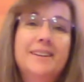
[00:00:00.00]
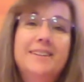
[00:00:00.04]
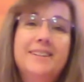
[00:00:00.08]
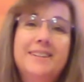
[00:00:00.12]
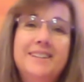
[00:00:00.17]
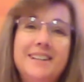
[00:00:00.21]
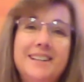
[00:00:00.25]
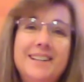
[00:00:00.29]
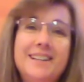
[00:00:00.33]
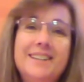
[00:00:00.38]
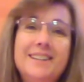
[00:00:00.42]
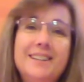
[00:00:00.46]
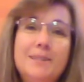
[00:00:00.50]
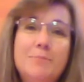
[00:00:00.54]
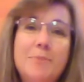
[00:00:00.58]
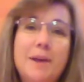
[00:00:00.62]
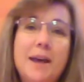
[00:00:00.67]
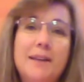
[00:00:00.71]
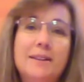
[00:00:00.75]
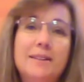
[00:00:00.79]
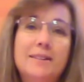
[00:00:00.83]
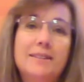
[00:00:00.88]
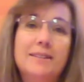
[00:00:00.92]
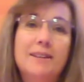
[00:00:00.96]
Jesus
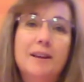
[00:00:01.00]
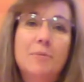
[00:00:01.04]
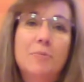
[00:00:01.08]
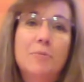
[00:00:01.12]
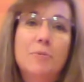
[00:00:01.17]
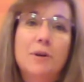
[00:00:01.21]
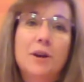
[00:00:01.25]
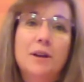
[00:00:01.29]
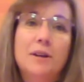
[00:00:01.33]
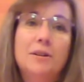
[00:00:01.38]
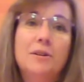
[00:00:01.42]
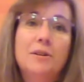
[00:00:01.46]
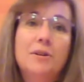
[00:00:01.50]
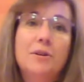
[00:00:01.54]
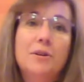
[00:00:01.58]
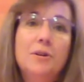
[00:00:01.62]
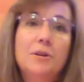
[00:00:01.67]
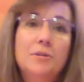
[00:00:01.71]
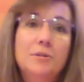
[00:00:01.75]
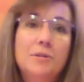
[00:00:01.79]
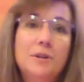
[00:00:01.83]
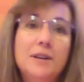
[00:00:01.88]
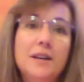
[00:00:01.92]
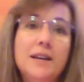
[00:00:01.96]
met someone
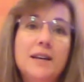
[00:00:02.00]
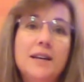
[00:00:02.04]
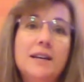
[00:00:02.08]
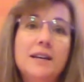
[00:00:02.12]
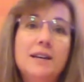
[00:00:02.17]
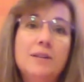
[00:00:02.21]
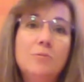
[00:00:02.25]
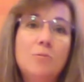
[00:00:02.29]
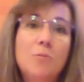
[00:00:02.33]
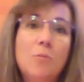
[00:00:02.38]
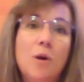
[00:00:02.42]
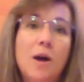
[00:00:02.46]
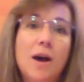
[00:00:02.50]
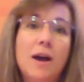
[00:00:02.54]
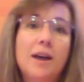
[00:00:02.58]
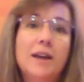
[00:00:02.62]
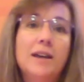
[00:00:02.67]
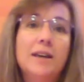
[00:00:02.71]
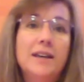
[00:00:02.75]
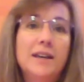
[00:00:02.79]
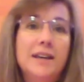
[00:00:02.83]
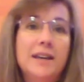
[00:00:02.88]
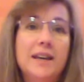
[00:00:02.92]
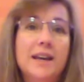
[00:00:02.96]
who needed what
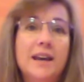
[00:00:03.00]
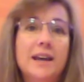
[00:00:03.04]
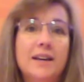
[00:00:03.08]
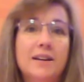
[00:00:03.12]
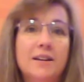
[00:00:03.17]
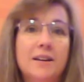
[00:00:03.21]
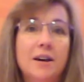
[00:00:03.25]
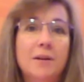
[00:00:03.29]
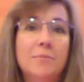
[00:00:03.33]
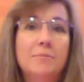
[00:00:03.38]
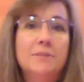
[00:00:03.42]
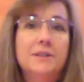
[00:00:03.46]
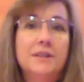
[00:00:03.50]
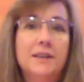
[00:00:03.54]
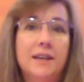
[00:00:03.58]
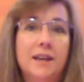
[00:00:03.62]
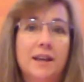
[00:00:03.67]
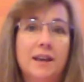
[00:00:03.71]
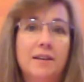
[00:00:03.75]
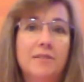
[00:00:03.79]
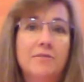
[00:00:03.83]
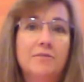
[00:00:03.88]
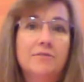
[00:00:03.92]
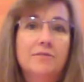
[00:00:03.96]
he had come to
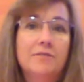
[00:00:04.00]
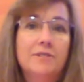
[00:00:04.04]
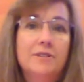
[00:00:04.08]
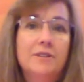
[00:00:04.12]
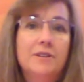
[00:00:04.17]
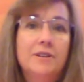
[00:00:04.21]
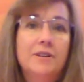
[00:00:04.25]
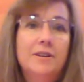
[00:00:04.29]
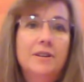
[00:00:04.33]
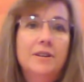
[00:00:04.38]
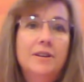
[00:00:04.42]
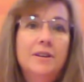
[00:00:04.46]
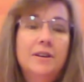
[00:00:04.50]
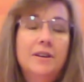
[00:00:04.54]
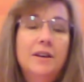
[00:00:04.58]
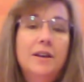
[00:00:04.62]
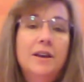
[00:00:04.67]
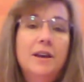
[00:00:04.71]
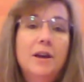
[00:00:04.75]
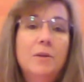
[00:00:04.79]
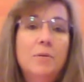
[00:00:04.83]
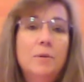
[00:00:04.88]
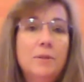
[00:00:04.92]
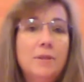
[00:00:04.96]
give.
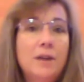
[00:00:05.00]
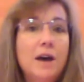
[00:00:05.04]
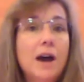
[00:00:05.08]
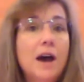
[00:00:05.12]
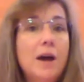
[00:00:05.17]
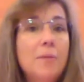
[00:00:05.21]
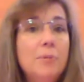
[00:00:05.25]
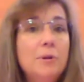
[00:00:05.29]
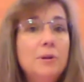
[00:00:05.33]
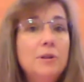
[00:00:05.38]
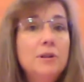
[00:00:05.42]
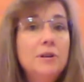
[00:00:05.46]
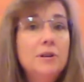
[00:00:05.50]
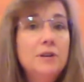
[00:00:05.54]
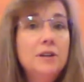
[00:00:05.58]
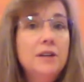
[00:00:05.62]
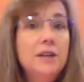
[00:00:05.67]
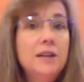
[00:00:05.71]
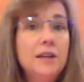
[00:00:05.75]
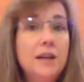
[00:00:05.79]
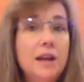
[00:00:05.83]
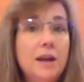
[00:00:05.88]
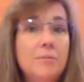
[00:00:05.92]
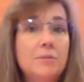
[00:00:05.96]
And when the
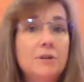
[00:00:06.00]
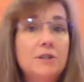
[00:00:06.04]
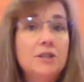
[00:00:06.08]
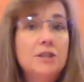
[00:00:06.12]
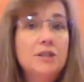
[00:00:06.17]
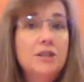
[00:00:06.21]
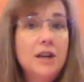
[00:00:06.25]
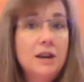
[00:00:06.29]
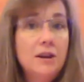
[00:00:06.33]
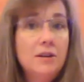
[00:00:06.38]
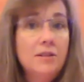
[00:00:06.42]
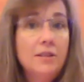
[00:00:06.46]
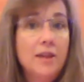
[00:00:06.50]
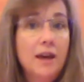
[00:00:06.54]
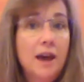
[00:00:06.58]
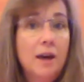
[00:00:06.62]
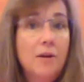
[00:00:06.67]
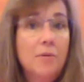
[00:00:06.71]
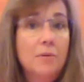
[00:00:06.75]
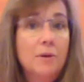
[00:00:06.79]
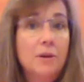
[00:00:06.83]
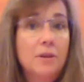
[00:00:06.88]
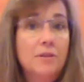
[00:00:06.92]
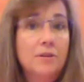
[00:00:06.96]
opportunity came to share
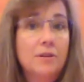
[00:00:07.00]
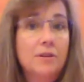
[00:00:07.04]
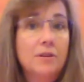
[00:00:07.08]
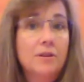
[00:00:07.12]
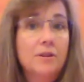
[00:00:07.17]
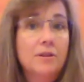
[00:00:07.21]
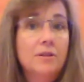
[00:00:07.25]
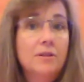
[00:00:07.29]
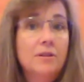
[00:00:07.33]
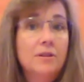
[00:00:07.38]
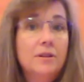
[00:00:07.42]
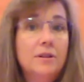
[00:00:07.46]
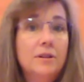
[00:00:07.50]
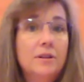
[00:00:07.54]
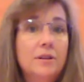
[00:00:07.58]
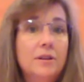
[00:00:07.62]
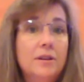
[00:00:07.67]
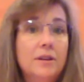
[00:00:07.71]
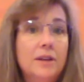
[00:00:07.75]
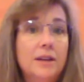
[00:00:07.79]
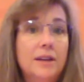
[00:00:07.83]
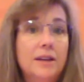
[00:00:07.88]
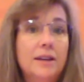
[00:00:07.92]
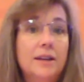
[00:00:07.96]
that with her,
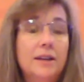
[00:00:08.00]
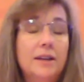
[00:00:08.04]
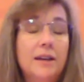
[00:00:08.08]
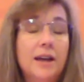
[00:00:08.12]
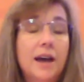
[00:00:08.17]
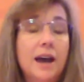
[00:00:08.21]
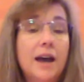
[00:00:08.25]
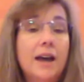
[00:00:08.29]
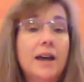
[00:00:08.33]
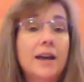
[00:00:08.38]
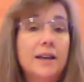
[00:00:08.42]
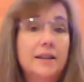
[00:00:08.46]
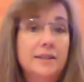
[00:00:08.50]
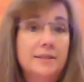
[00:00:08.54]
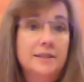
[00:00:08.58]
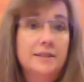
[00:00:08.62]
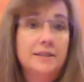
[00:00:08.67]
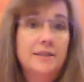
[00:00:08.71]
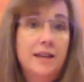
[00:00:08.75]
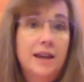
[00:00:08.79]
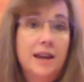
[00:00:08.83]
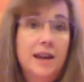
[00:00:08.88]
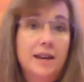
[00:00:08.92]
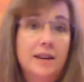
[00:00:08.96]
he did not
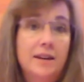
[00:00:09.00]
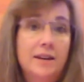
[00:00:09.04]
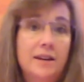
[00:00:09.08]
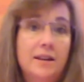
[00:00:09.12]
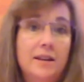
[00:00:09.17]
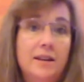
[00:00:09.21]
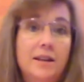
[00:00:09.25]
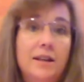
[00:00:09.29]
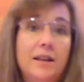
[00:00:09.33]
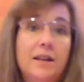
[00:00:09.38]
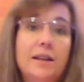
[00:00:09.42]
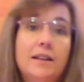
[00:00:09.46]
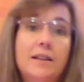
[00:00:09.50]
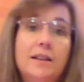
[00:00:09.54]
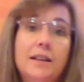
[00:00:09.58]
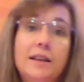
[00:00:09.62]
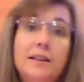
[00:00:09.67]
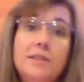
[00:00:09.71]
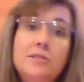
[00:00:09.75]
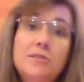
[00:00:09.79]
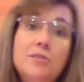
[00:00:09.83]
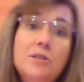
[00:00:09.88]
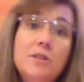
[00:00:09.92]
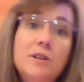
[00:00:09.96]
hesitate.
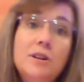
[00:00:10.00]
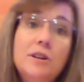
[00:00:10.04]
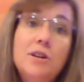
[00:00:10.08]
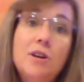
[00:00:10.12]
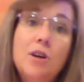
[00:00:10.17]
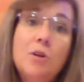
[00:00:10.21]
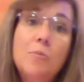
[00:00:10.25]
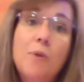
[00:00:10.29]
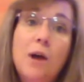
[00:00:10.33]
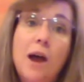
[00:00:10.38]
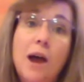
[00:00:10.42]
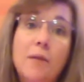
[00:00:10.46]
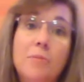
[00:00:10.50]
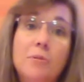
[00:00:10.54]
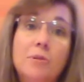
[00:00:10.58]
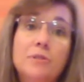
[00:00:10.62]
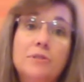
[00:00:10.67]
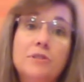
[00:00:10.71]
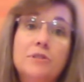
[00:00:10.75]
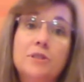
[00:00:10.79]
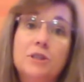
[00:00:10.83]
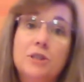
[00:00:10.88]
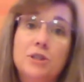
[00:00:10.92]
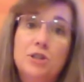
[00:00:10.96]
Let's turn in our
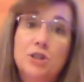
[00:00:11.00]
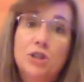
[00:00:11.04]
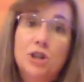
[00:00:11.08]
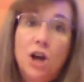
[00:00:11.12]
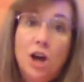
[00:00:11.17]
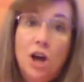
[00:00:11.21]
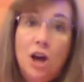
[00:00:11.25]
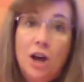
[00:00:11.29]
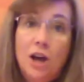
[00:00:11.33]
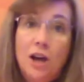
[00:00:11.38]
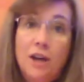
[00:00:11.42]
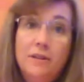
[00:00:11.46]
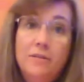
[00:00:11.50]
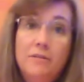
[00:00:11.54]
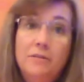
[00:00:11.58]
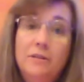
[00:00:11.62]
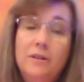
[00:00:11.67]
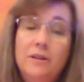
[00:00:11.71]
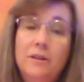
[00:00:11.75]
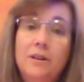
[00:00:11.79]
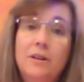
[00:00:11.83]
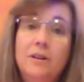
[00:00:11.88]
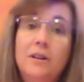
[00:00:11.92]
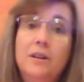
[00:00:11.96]
Bibles to John
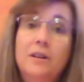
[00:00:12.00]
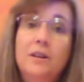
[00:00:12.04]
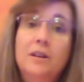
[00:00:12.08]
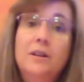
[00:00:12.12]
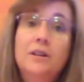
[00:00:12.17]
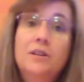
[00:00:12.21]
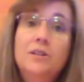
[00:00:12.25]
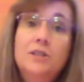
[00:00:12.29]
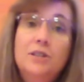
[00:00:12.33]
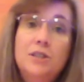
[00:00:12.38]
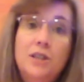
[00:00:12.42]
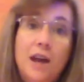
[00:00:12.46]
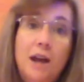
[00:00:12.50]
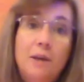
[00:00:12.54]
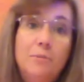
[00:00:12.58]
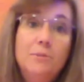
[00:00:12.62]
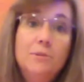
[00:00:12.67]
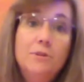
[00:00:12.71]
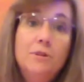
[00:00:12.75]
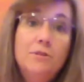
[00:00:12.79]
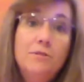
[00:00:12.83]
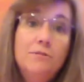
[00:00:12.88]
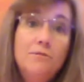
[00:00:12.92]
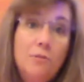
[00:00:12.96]

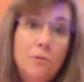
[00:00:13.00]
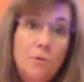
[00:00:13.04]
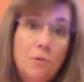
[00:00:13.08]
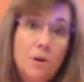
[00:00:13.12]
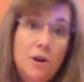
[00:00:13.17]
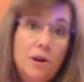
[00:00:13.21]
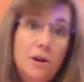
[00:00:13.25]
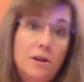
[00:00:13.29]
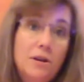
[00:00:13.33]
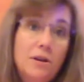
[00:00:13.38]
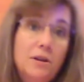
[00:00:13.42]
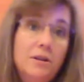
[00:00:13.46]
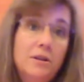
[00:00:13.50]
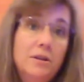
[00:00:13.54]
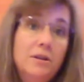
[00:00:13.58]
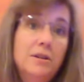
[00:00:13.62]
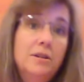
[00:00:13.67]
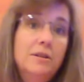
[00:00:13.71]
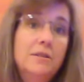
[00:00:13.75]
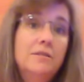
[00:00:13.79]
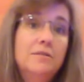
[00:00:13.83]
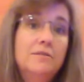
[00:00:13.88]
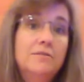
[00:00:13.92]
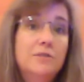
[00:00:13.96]
chapter 4,
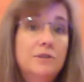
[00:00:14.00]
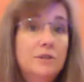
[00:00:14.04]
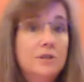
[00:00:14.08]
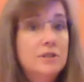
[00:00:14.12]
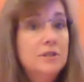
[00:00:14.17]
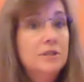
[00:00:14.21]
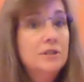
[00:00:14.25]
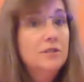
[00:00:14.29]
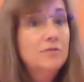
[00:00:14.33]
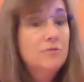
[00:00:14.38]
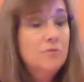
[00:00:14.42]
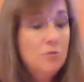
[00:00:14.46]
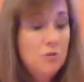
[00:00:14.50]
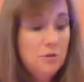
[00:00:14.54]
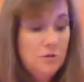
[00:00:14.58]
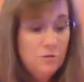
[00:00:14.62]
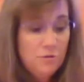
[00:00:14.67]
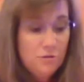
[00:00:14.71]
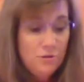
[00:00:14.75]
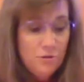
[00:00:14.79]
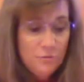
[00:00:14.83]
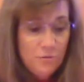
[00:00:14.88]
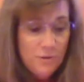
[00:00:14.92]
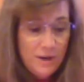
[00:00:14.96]
verses 4
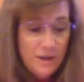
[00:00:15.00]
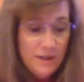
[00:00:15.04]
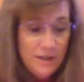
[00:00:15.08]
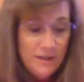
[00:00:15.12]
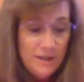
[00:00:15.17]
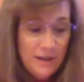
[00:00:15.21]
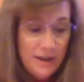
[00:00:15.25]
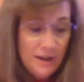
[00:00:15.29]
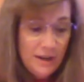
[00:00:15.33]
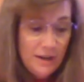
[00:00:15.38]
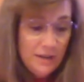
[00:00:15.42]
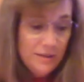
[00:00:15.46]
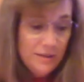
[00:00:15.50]
through 26.